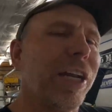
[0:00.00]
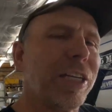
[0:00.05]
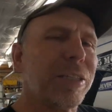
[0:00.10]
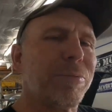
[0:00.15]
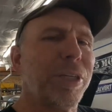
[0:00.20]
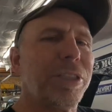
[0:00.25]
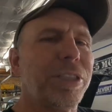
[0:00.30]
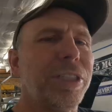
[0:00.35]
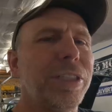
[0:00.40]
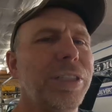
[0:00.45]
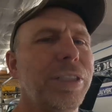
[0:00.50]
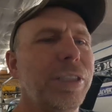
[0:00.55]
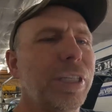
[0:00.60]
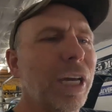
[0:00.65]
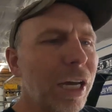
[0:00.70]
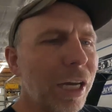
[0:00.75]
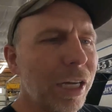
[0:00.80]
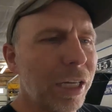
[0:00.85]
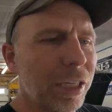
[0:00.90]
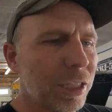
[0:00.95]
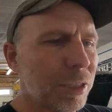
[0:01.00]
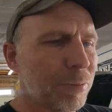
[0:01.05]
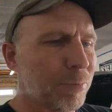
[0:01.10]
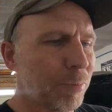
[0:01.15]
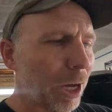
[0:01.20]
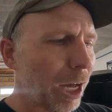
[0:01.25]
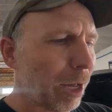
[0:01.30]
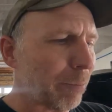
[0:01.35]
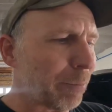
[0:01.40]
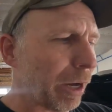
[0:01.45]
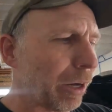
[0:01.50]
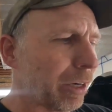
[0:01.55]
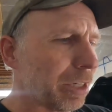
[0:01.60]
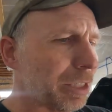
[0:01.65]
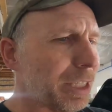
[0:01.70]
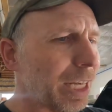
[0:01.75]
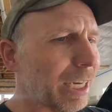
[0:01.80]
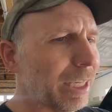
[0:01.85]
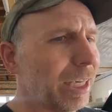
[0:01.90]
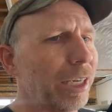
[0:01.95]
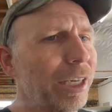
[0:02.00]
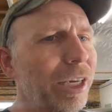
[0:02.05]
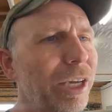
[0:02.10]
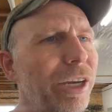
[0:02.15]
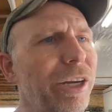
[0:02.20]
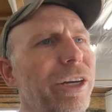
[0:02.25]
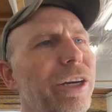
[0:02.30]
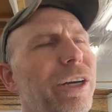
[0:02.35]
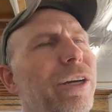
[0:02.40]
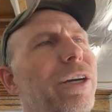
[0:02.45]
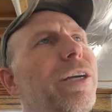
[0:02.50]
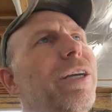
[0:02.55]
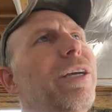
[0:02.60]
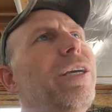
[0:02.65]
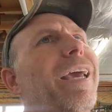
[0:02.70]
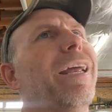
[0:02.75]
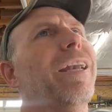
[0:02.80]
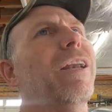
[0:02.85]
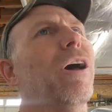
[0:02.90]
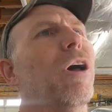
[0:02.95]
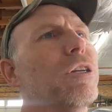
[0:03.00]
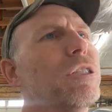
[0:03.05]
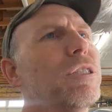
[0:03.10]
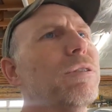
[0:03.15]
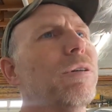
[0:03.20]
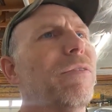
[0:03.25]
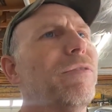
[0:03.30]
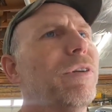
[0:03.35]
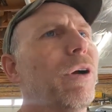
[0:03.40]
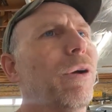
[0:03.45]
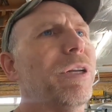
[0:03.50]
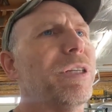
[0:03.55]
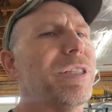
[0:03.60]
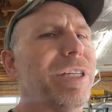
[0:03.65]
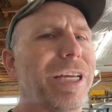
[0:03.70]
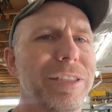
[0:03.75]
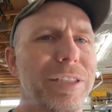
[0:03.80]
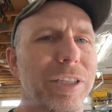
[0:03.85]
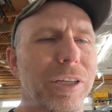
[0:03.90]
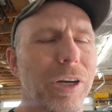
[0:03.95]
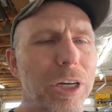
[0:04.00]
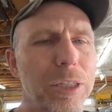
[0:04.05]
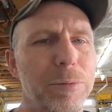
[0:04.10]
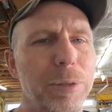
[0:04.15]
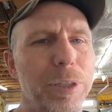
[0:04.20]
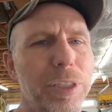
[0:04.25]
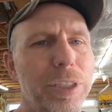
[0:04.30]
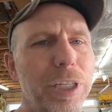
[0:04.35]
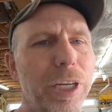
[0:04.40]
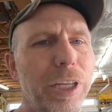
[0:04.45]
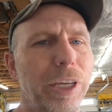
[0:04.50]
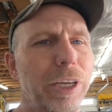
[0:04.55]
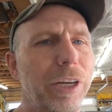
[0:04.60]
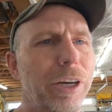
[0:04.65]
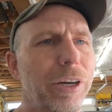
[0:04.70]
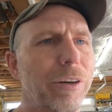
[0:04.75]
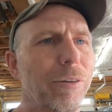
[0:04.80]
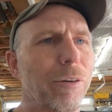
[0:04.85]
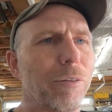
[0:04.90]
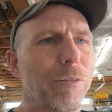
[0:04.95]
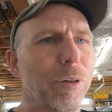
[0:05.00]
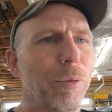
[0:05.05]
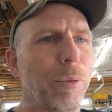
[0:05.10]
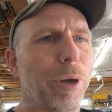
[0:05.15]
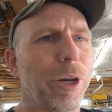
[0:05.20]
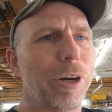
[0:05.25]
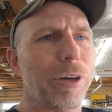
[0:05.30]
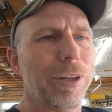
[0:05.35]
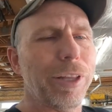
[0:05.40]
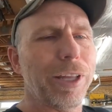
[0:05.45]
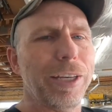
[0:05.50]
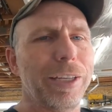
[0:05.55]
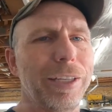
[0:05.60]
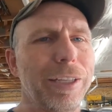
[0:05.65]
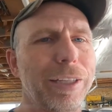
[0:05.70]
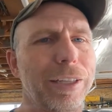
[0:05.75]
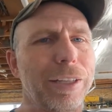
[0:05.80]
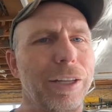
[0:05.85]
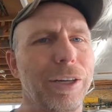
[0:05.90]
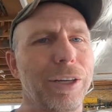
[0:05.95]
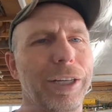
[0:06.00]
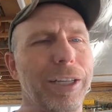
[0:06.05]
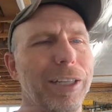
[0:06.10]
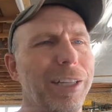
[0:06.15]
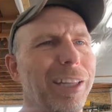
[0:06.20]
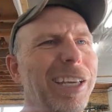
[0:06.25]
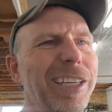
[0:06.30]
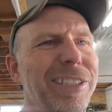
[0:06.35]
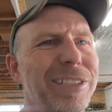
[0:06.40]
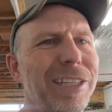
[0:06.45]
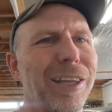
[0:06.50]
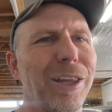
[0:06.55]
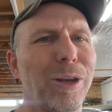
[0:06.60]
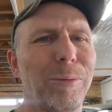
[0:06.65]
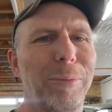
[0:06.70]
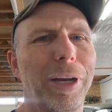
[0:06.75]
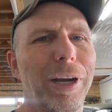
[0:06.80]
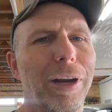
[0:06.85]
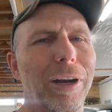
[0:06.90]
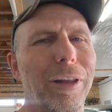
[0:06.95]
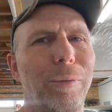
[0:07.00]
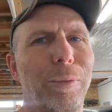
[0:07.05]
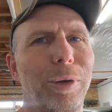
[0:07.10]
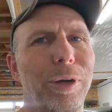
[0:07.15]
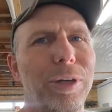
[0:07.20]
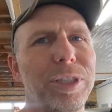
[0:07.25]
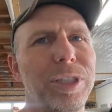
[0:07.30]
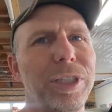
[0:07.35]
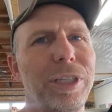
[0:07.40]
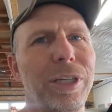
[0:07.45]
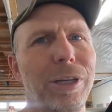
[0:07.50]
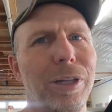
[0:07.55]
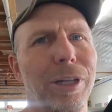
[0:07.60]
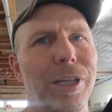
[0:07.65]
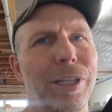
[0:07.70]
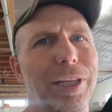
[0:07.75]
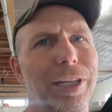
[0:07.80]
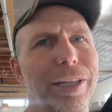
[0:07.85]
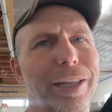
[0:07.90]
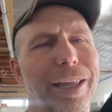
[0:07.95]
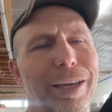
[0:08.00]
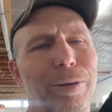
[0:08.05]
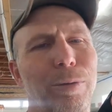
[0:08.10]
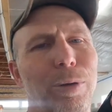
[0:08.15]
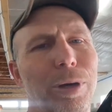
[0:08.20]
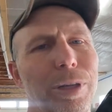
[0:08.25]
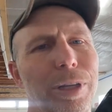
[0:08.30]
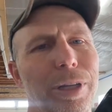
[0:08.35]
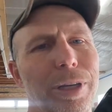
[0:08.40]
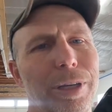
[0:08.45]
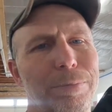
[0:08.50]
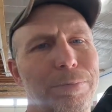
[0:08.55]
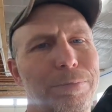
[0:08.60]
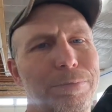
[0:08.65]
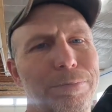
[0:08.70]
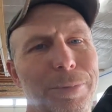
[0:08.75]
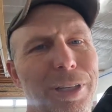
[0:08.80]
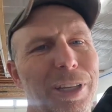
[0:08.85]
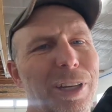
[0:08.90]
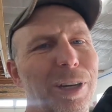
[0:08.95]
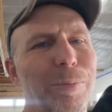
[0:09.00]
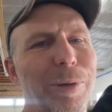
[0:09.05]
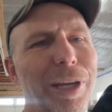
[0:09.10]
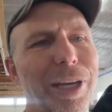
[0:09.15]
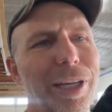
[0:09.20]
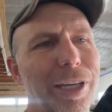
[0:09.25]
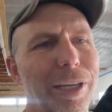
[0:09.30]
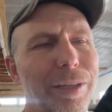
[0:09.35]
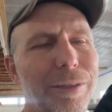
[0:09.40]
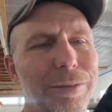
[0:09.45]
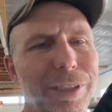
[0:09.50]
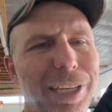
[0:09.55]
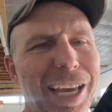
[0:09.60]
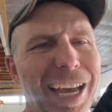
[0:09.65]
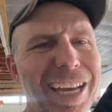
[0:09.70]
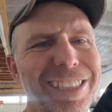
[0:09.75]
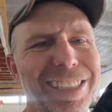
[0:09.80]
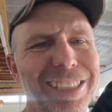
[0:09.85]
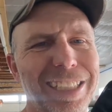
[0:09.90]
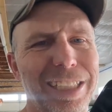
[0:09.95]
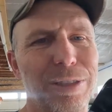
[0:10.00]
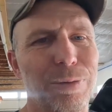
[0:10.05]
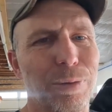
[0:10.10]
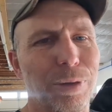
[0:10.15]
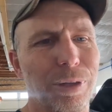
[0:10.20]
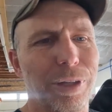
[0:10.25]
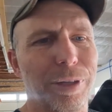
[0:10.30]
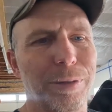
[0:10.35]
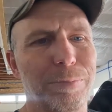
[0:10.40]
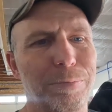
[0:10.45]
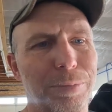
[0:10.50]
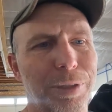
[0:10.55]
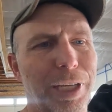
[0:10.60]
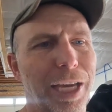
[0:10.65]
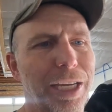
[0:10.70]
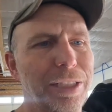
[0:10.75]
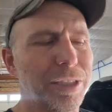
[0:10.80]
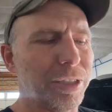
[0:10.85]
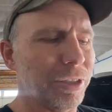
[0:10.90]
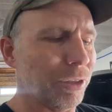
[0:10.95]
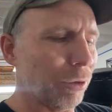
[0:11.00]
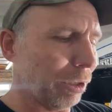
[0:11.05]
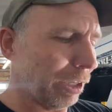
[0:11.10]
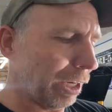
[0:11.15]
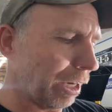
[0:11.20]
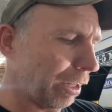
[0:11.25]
transmission does pop out a second gear, and also I've noticed as the car's been sitting here over the winter that it leaks a little bit out of the rear seal, and then like one of the intermediate gaskets where the cases go